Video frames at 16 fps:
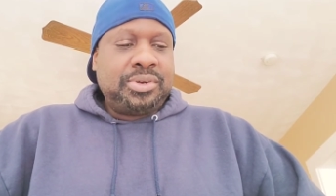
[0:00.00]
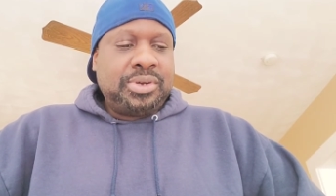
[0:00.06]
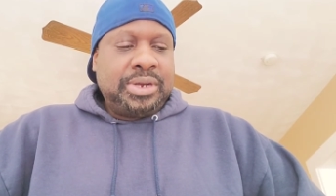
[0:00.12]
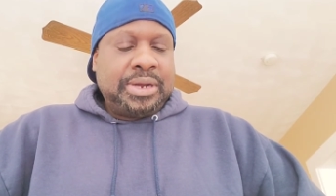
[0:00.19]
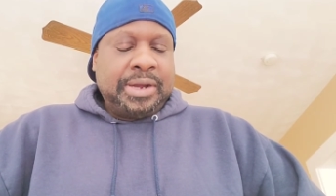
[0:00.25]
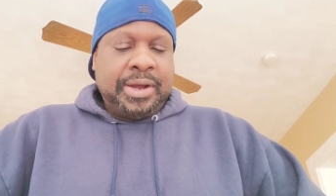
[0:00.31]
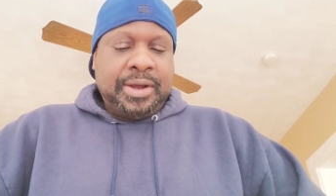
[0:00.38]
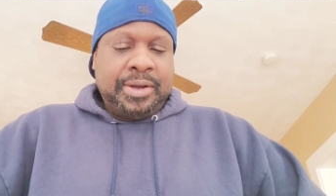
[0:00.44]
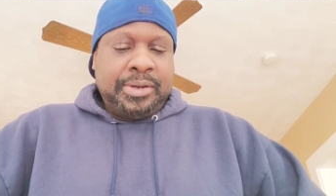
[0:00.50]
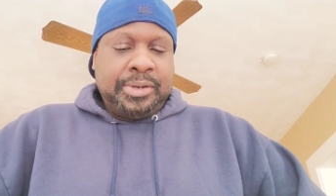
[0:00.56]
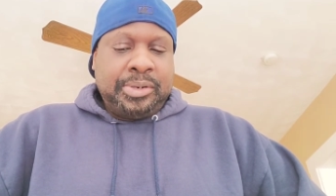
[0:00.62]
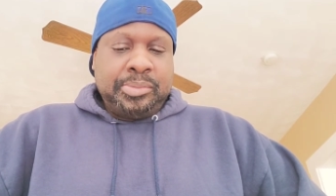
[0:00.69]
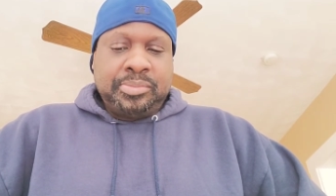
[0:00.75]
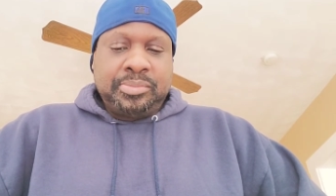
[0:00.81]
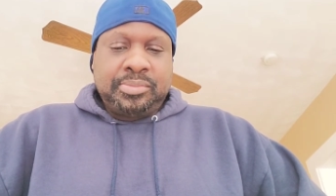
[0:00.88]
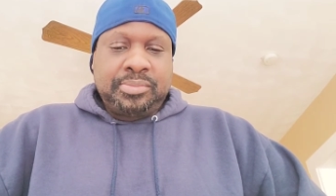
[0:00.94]
Uh,
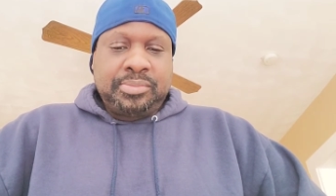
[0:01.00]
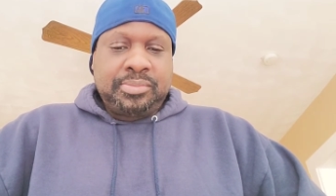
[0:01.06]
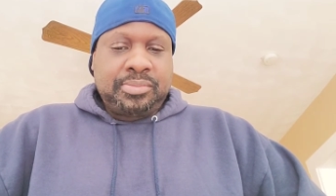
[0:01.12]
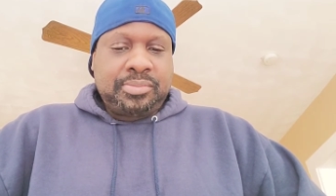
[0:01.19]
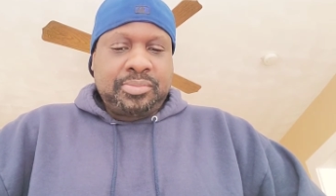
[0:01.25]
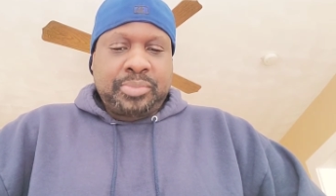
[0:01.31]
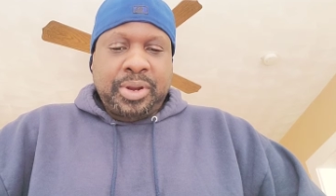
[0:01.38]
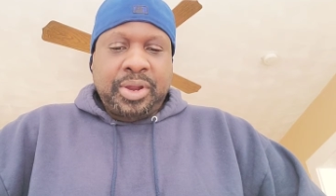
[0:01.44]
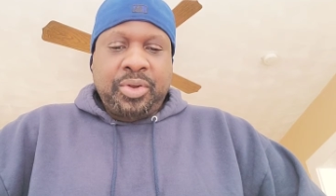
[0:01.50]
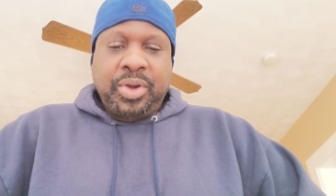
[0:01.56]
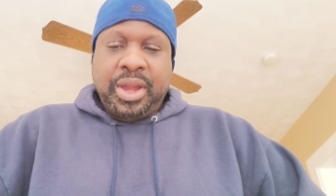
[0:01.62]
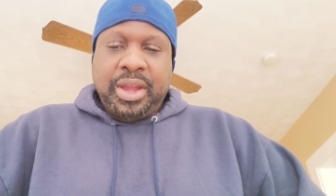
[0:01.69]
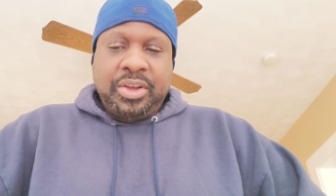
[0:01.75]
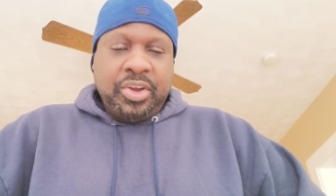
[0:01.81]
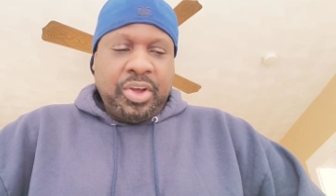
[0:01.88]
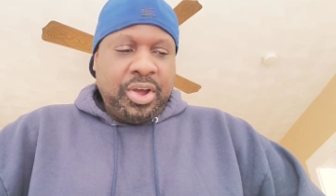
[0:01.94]
my
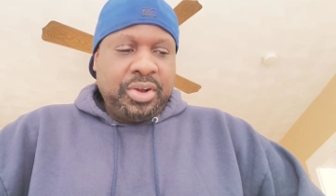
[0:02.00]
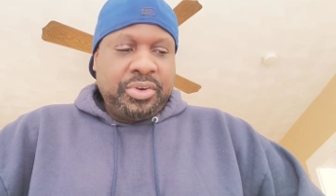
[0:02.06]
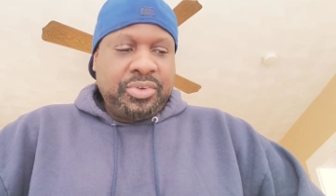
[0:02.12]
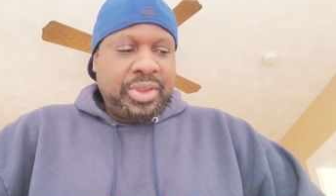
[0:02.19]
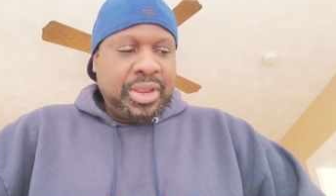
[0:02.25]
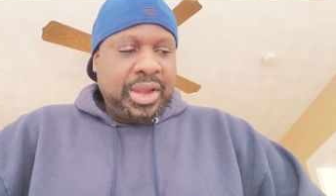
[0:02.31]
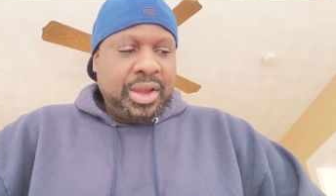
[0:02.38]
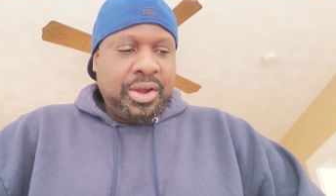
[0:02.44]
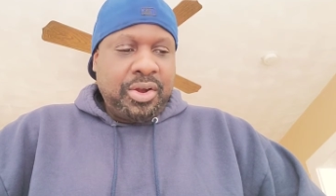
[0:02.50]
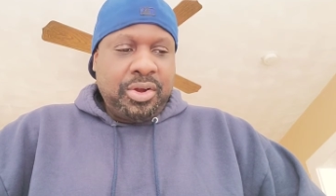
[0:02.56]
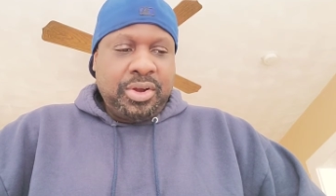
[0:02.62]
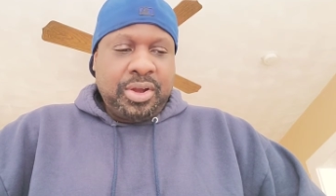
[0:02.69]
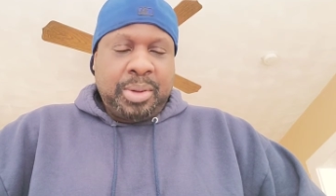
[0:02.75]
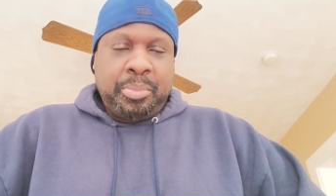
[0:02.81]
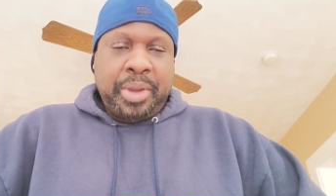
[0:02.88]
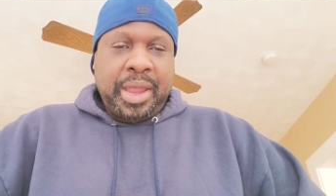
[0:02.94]
granddaughter's
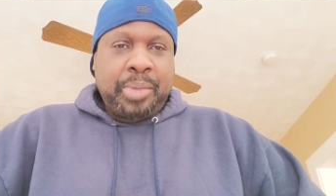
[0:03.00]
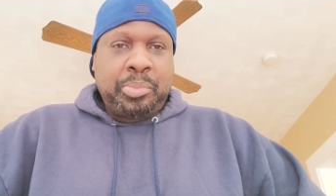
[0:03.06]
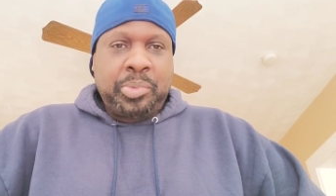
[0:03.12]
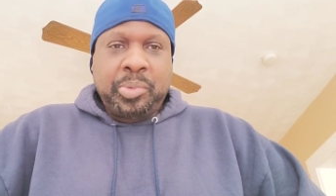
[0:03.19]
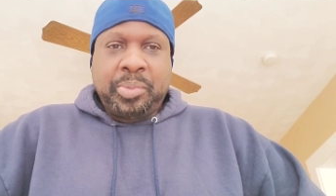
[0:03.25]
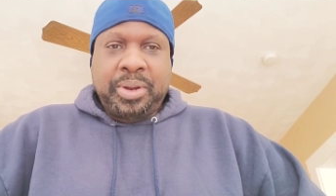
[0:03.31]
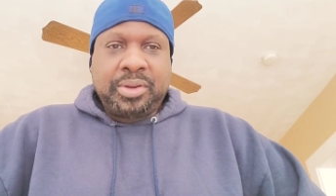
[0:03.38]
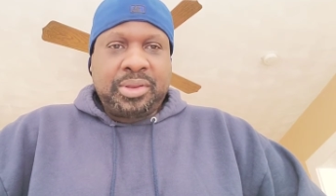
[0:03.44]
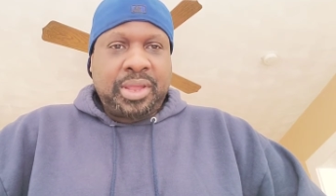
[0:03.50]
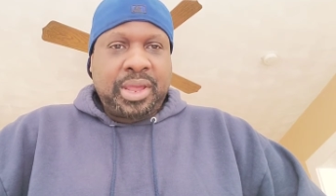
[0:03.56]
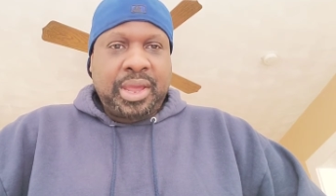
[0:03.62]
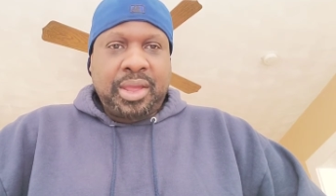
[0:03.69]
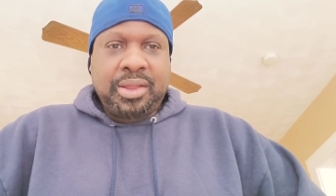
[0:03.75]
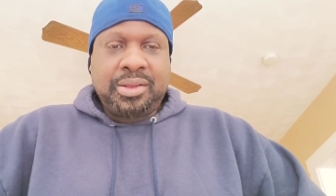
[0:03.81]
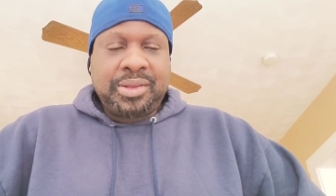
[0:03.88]
here. I'm happy about that.